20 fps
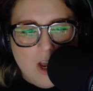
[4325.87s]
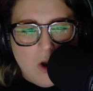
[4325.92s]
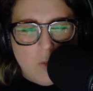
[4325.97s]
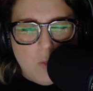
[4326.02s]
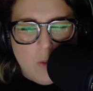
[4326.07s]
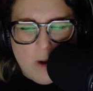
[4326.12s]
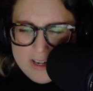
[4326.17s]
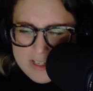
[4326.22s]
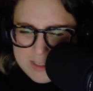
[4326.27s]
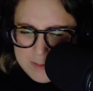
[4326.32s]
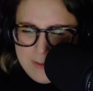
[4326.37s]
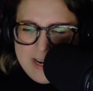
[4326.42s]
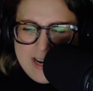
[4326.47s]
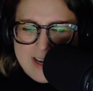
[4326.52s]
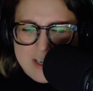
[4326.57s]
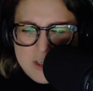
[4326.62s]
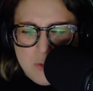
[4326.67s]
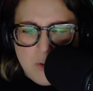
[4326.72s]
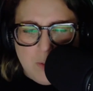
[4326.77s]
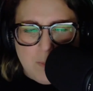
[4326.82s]
what is my
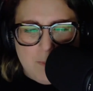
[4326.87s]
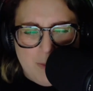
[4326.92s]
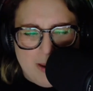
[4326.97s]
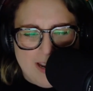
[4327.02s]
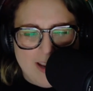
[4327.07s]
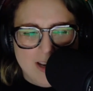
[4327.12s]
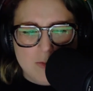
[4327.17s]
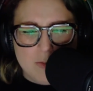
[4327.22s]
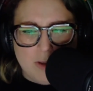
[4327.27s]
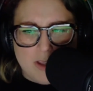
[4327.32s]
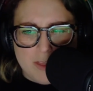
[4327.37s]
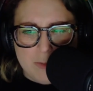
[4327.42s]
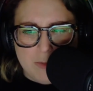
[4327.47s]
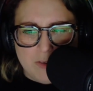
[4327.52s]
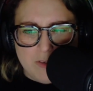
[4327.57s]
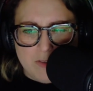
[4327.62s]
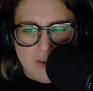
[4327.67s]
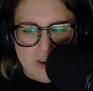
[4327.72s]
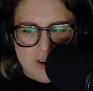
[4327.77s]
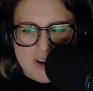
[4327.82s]
actual
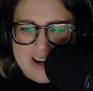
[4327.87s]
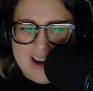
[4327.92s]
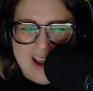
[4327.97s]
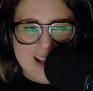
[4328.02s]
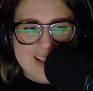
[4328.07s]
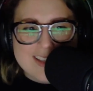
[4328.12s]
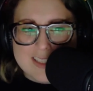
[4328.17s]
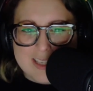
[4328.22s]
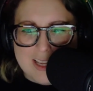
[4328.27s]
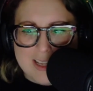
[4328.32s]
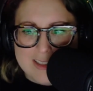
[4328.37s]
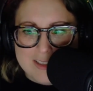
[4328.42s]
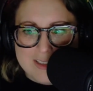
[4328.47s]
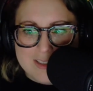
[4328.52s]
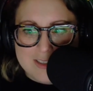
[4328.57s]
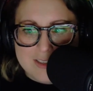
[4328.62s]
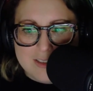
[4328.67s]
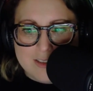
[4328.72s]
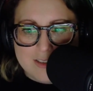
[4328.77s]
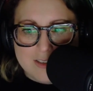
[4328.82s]
bandwidth for
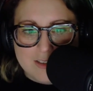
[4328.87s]
nonsense?